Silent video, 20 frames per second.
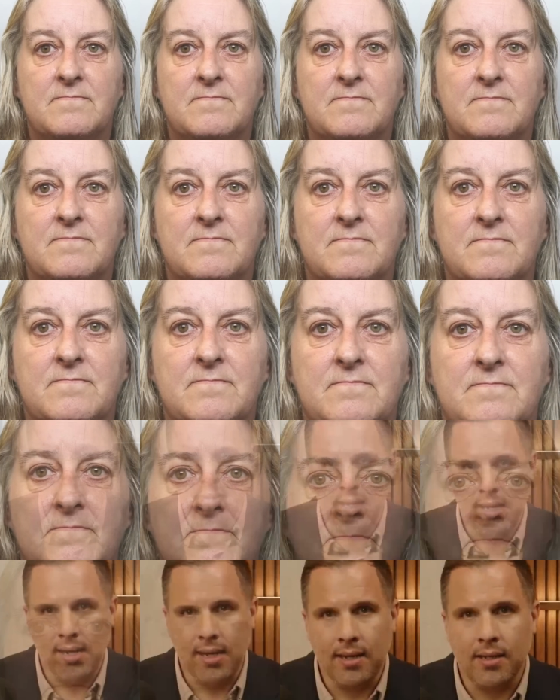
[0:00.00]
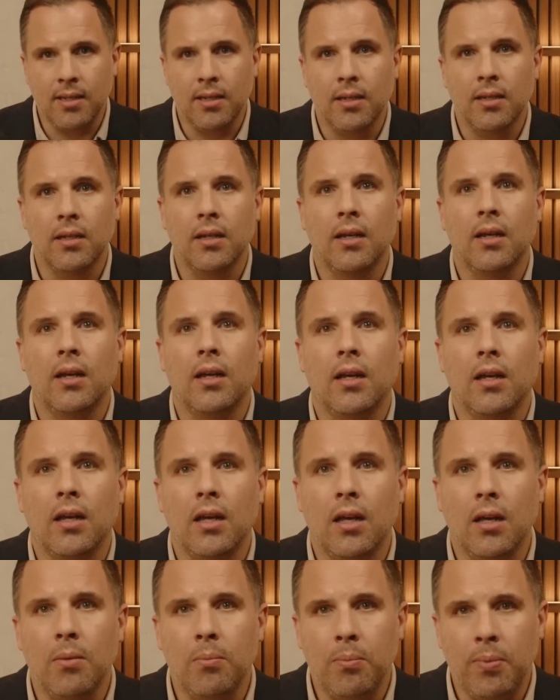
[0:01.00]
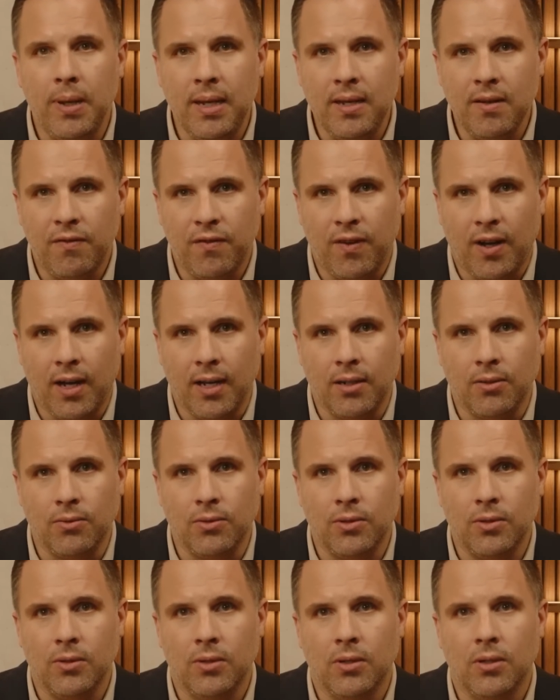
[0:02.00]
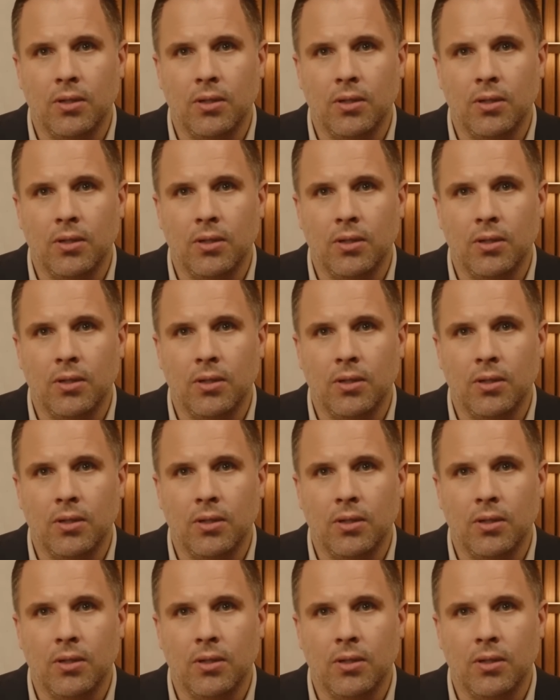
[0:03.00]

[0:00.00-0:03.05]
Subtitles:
And I repeat, paedophiles